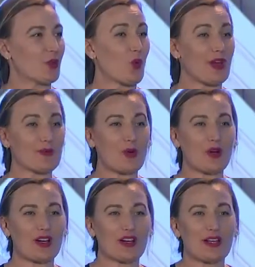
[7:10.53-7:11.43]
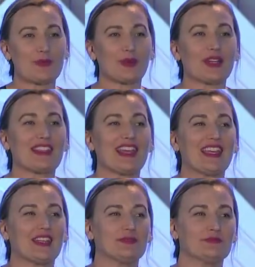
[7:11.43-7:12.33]
1 more. Breathe
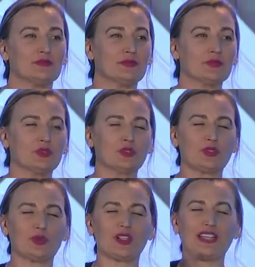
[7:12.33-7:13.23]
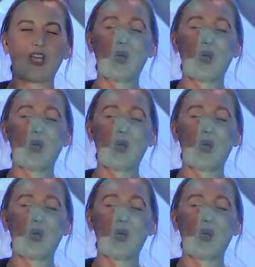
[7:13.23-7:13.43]
in. Really